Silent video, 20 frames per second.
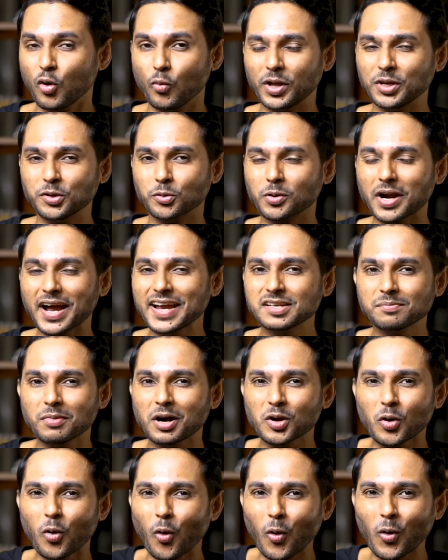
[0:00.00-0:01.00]
When you write
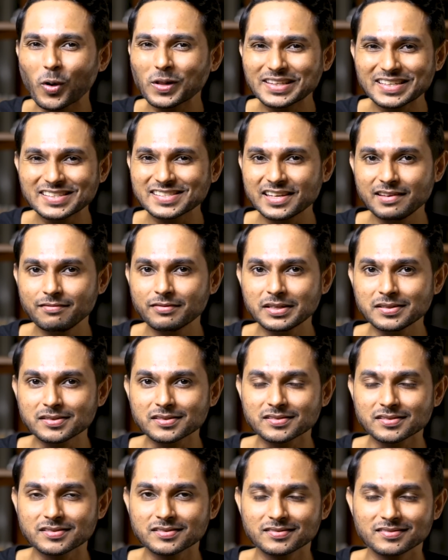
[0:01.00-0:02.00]
about all these
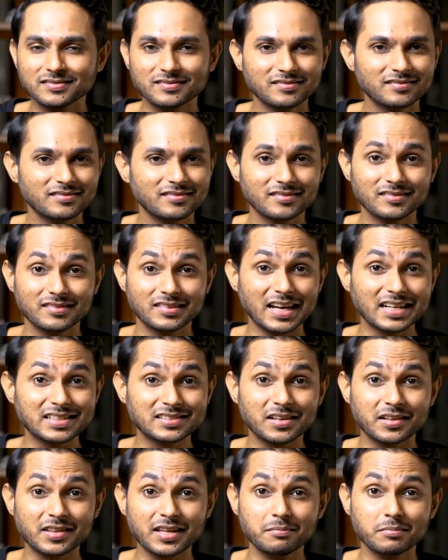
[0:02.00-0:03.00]
events,
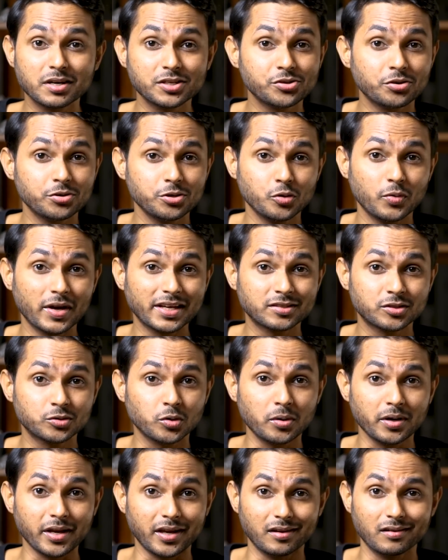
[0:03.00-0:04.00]
that's nothing but your UX
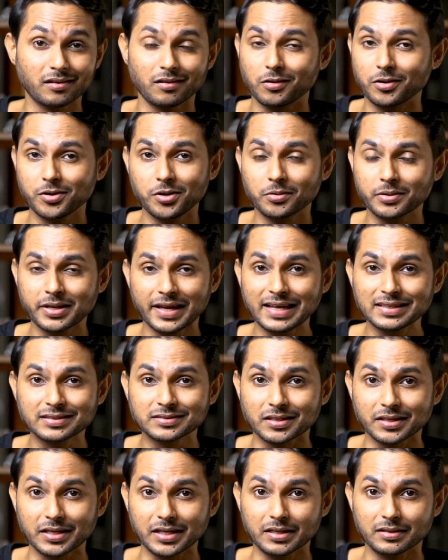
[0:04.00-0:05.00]
story or your case
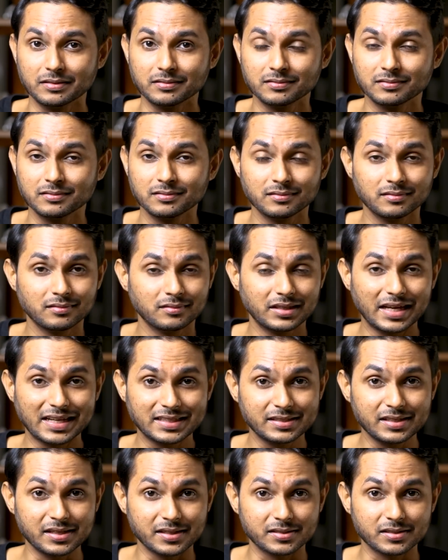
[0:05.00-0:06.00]
study.
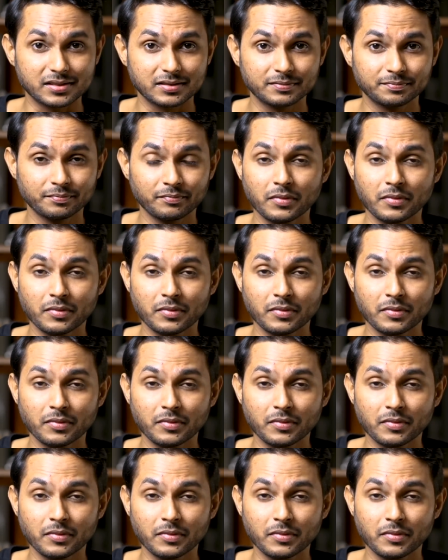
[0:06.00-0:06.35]
That's it.